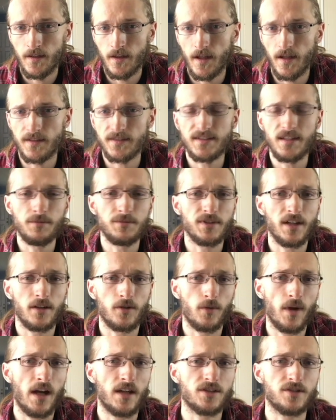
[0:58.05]
And it seems
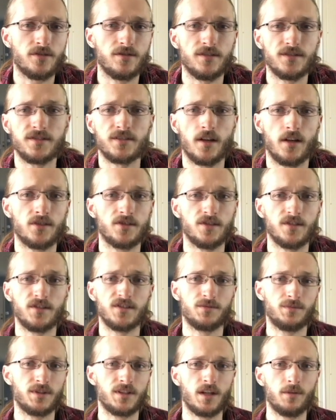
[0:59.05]
like rational discussion
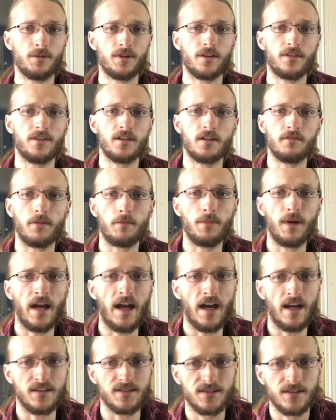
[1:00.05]
is becoming a thing of the
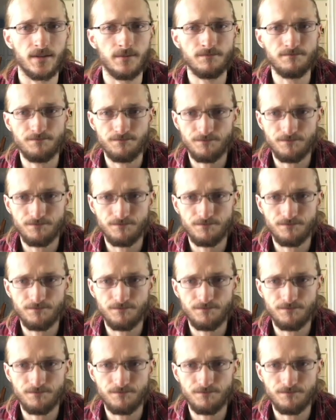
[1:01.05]
past.